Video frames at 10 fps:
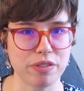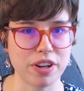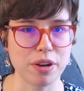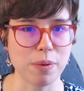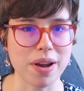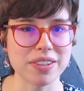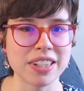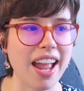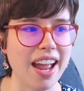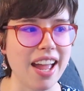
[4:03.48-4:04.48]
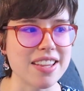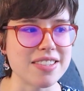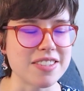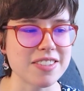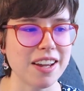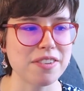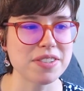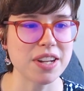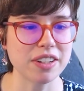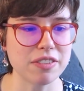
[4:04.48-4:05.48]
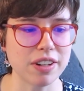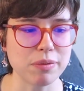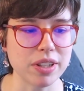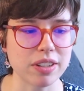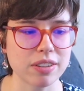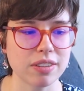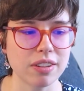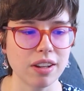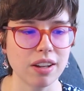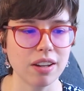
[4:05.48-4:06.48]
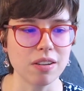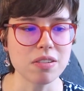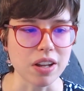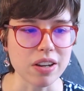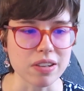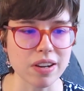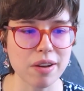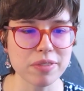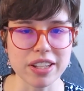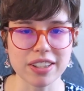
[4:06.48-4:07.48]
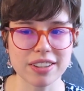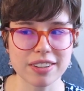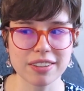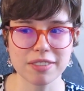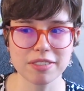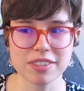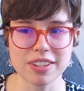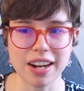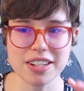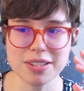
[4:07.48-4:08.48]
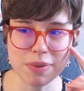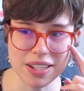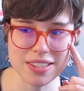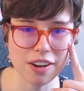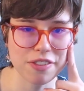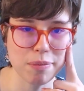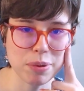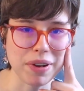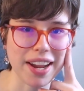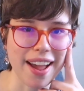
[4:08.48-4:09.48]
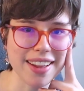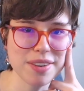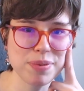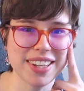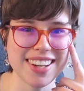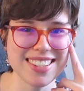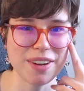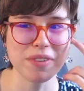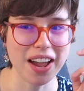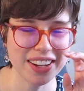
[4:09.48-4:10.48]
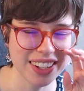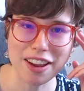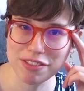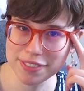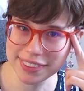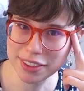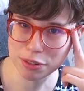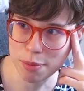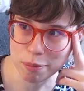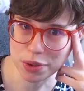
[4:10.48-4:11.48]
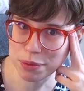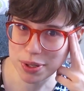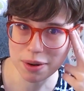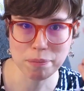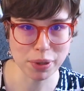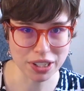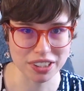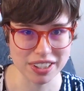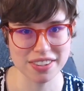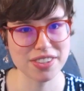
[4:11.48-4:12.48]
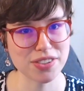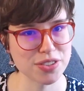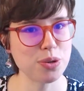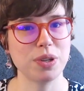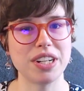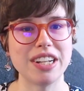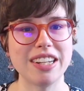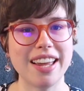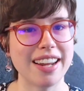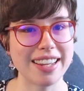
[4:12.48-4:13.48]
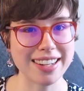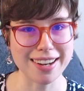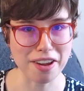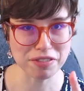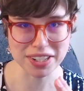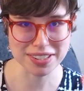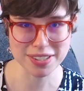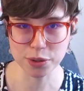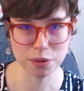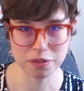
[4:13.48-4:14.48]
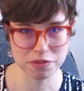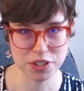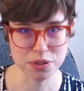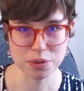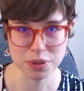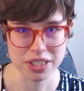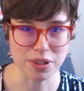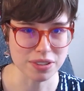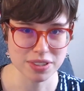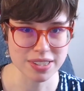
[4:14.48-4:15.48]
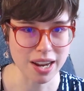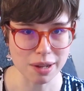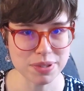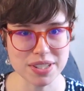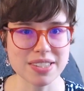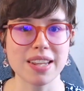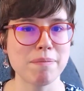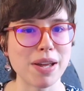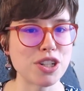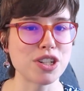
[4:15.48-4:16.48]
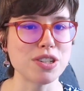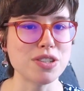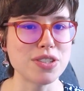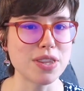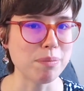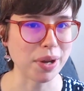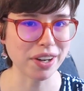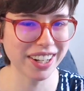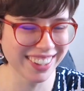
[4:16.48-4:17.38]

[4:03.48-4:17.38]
very well, and I was telling a friend, I'm like, oh no, I'm like, did I just make stuff up in my head? Because I vividly remember there being a bear in the story, and I cannot find a single review or synopsis that mentions the bear.